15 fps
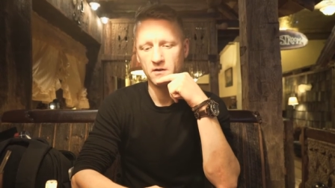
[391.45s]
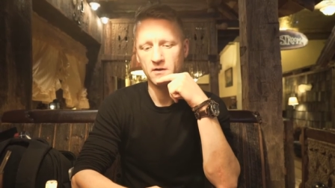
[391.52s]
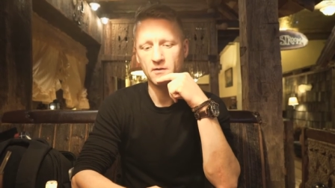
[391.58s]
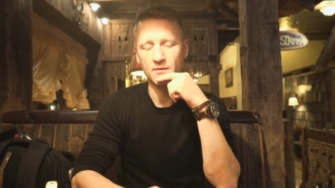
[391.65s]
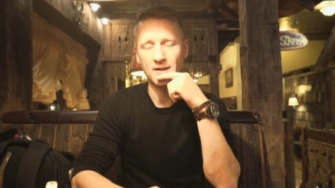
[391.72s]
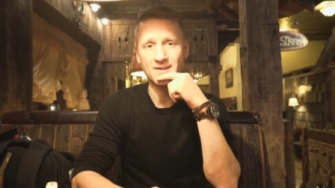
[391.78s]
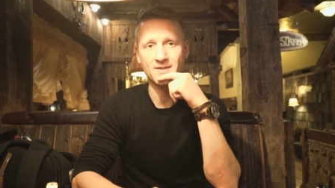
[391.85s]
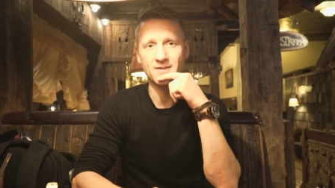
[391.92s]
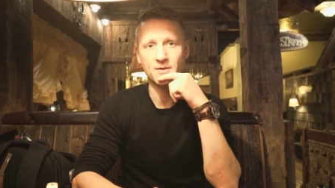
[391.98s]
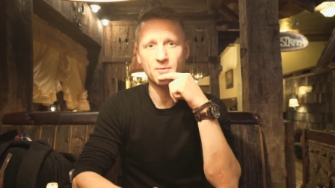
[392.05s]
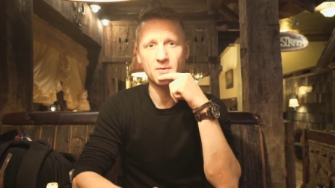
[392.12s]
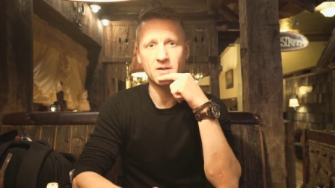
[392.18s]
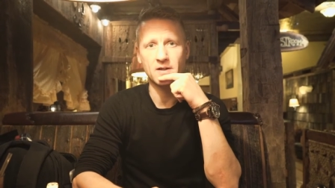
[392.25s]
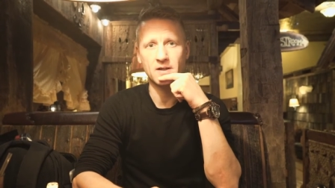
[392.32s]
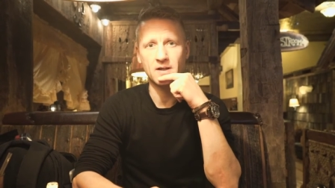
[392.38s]
You know, that's not
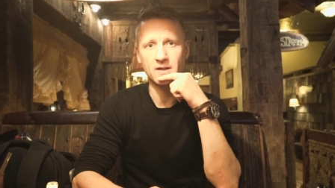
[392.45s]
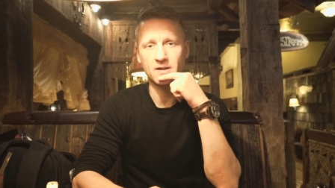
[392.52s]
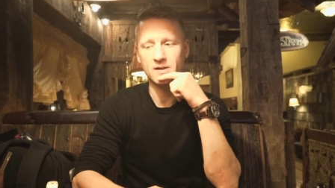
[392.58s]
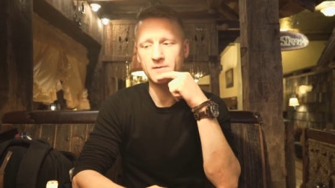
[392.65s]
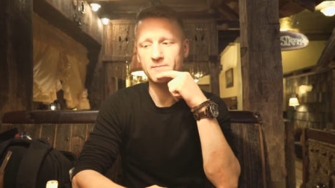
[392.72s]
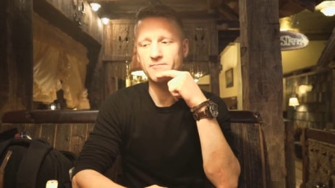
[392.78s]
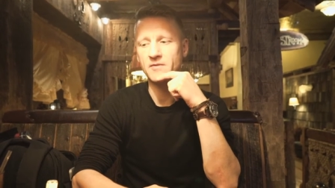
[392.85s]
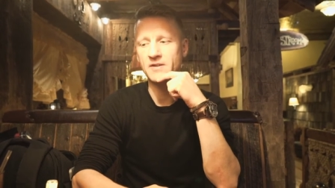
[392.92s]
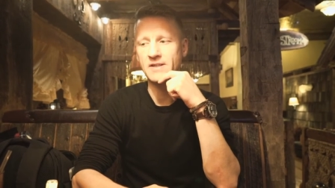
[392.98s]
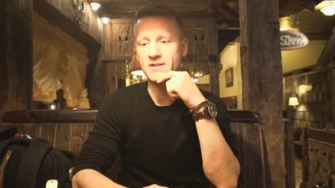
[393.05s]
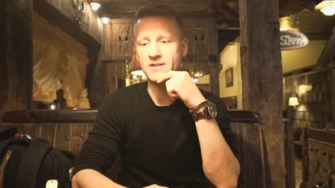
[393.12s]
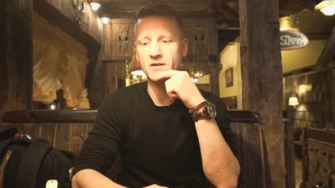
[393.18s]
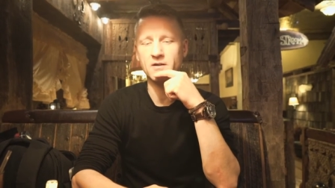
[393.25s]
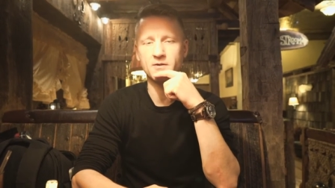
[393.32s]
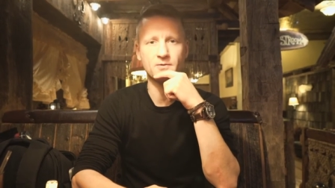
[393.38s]
really an
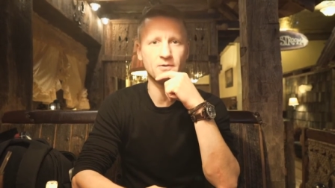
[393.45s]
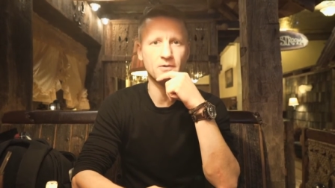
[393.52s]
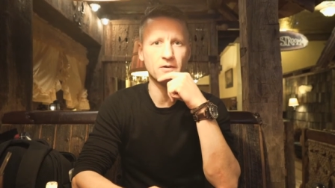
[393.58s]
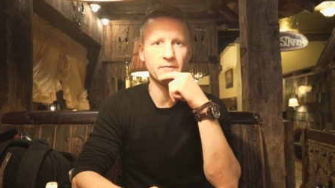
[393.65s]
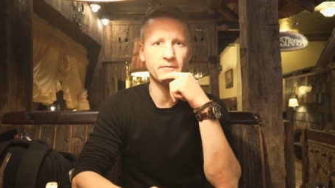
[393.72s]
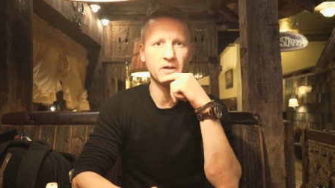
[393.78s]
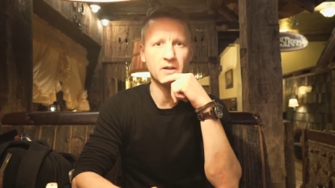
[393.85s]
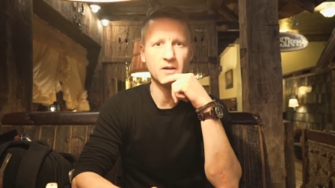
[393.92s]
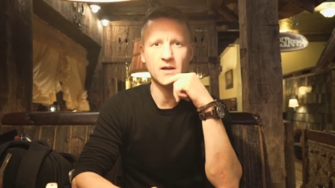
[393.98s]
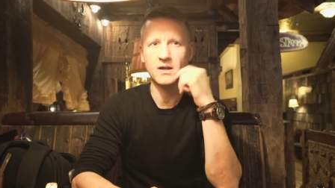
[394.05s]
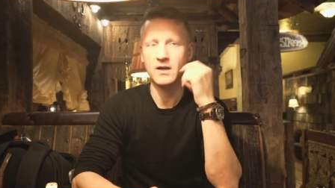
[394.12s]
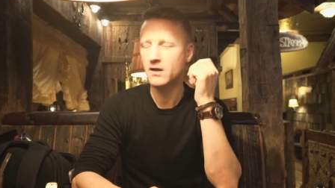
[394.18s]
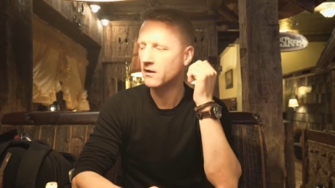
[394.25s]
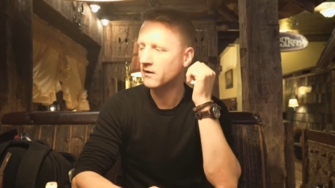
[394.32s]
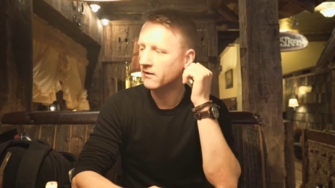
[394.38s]
easy country to live in,
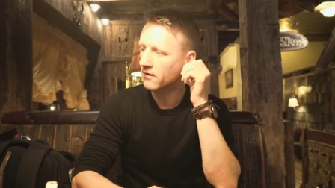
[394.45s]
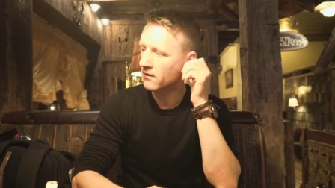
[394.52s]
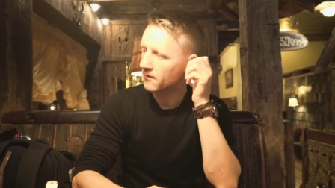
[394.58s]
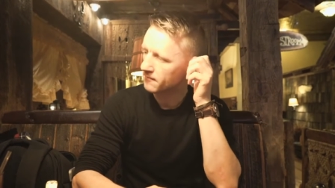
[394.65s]
and